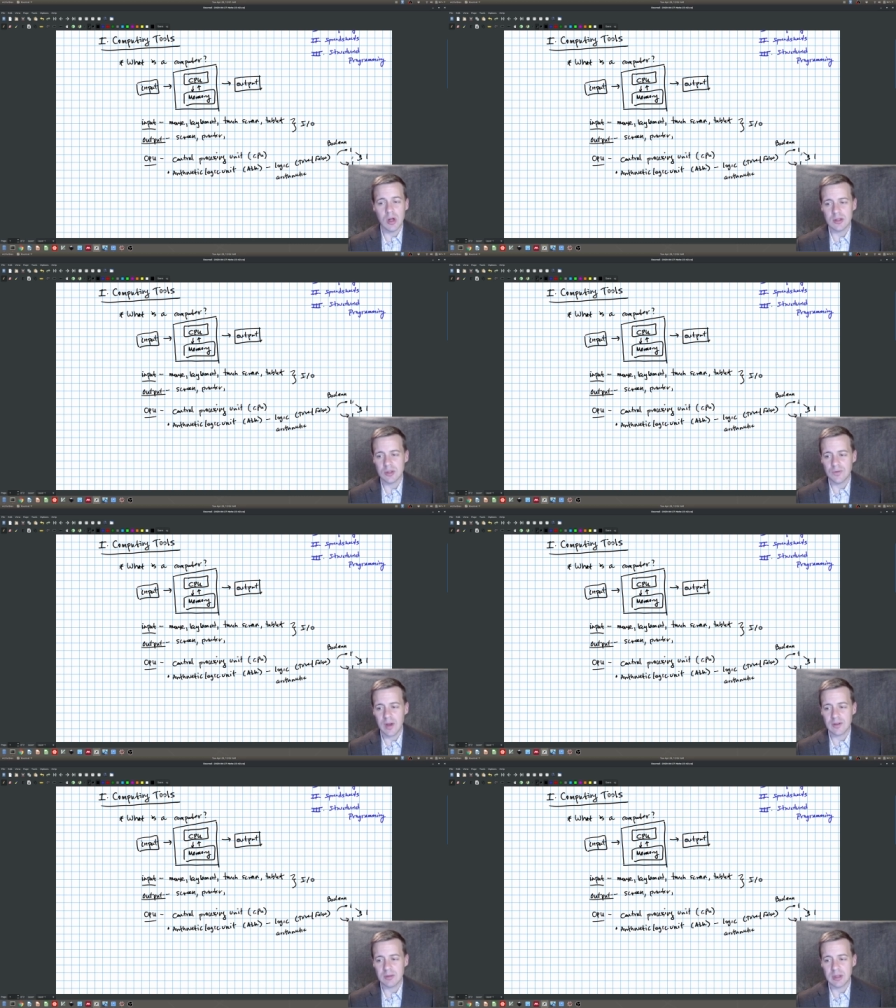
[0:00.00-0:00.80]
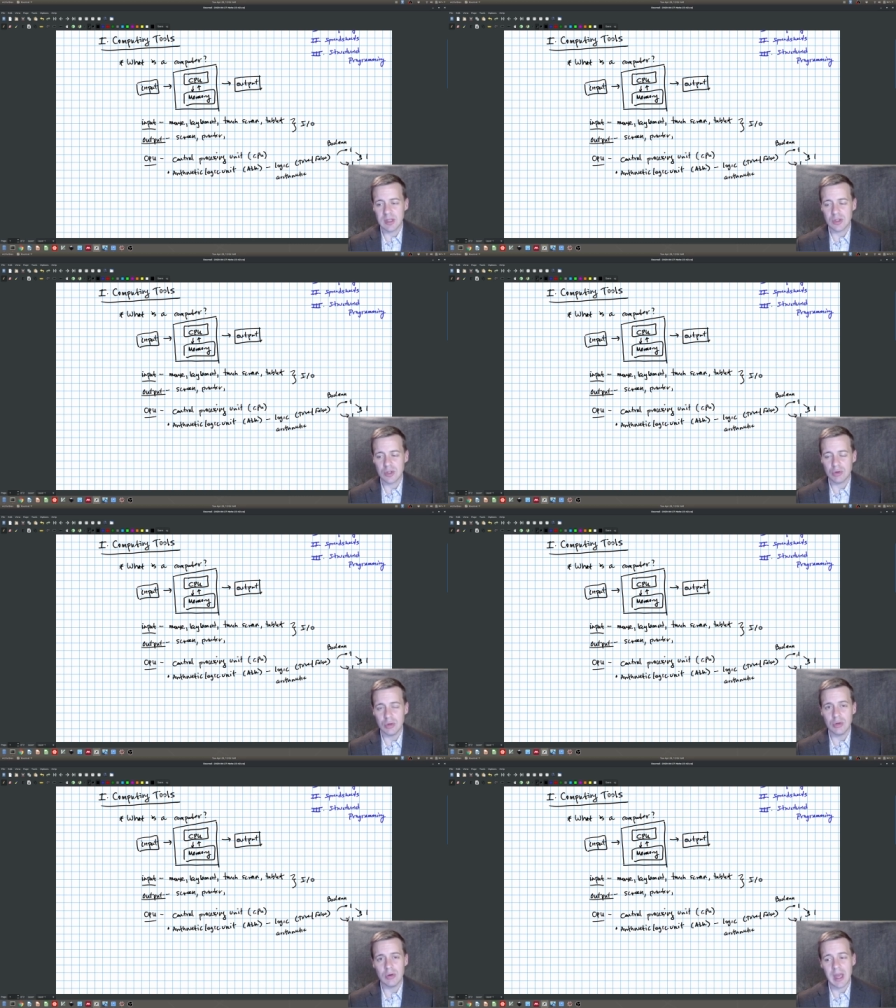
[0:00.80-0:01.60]
So if I have something that's
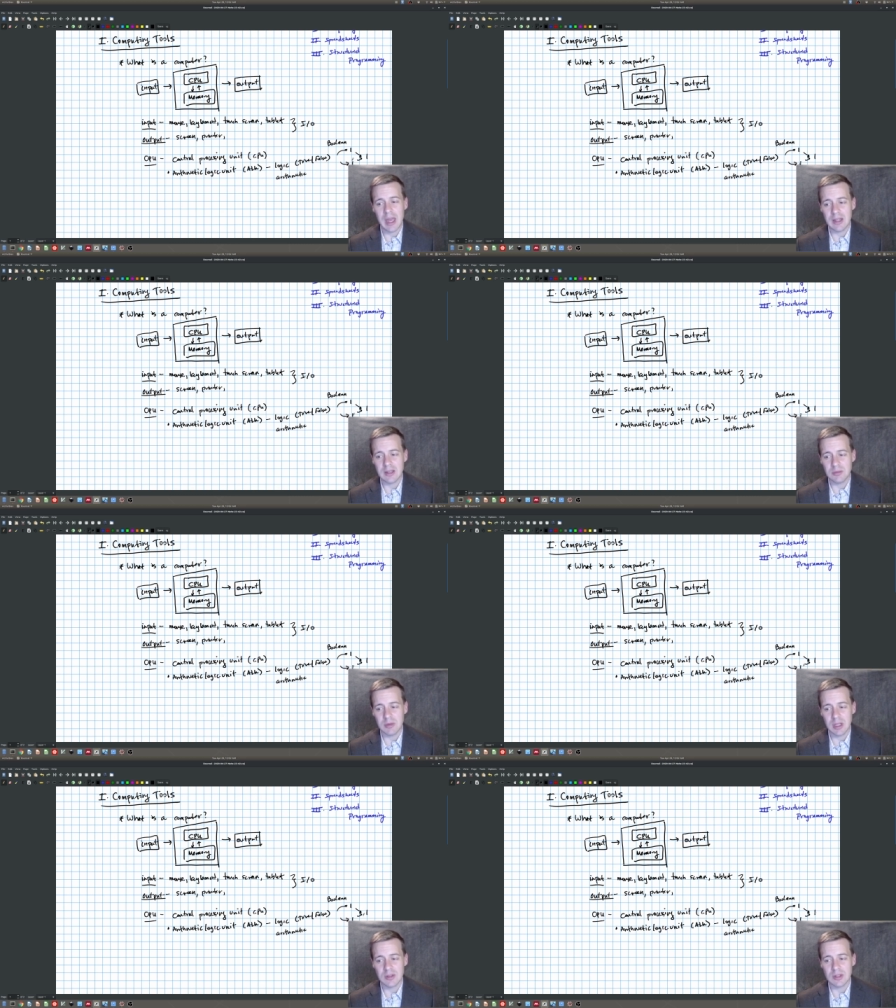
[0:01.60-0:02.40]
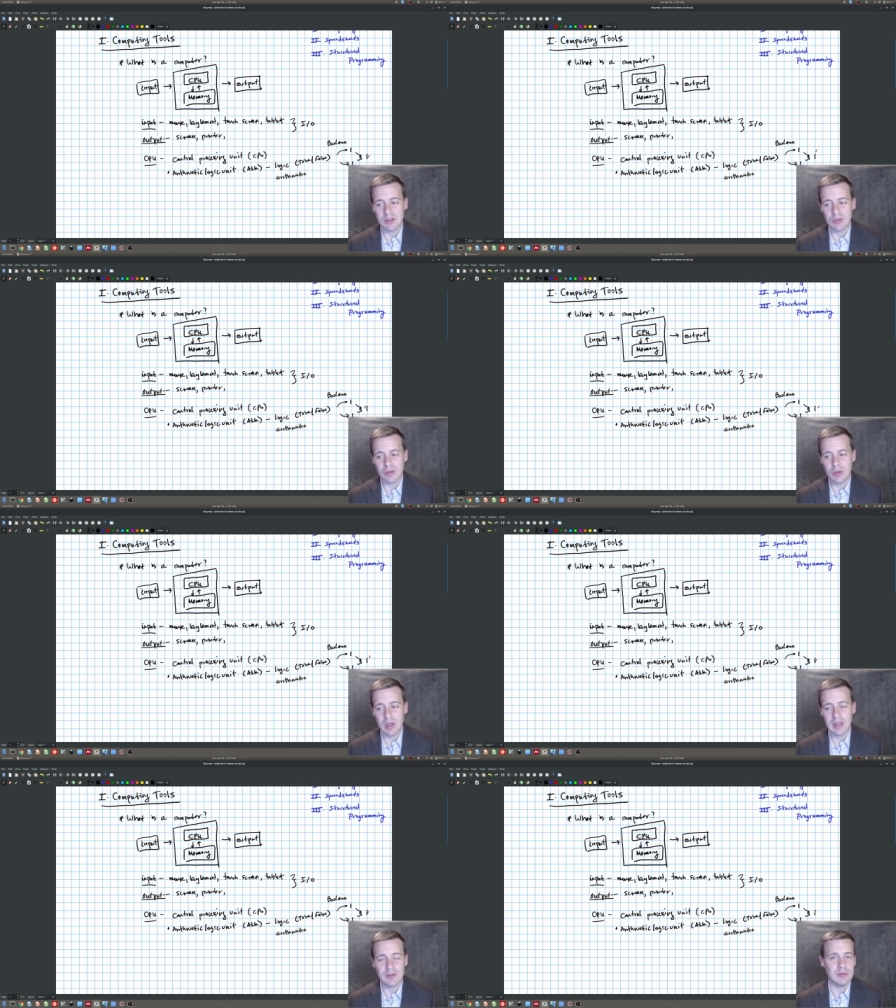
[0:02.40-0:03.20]
true and something else that's true, that
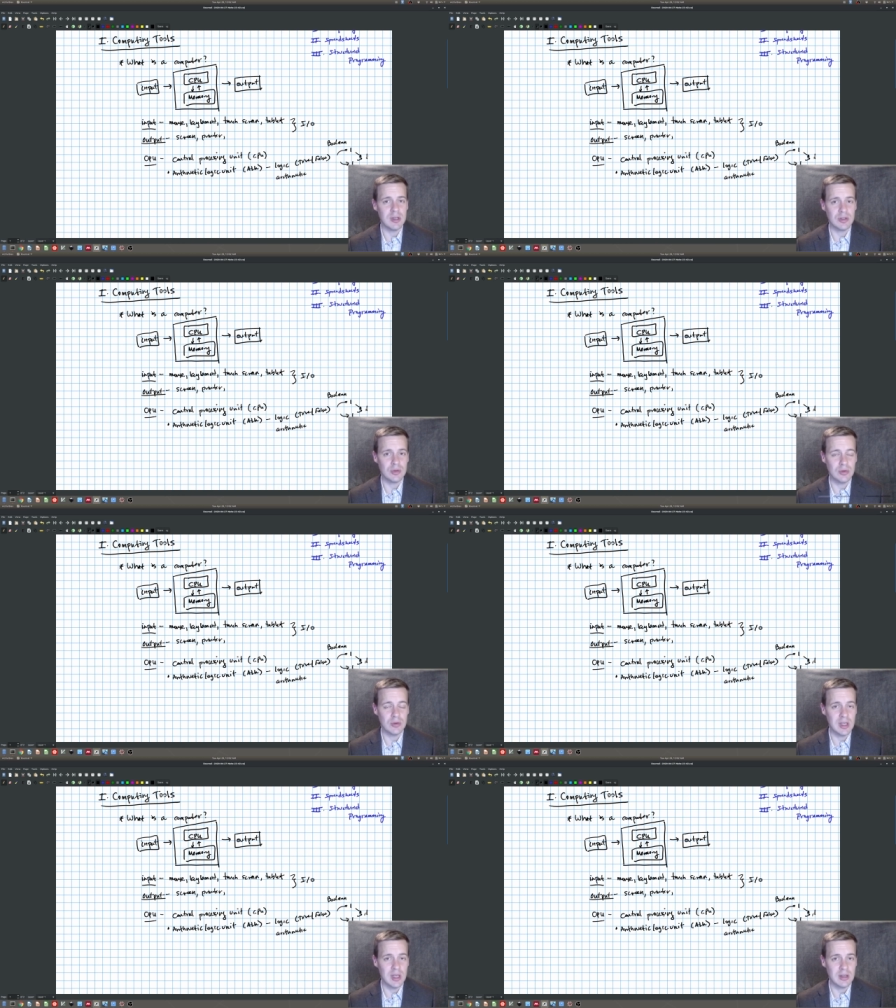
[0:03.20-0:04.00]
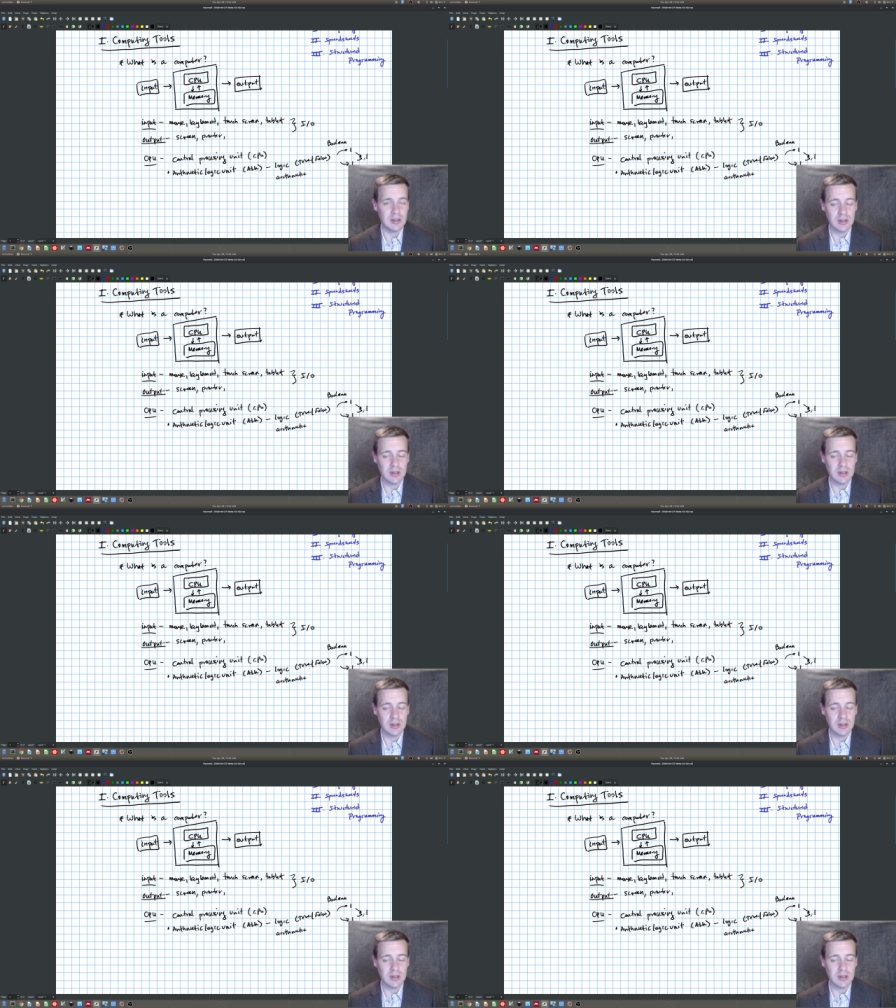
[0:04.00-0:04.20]
gives me a true in the end,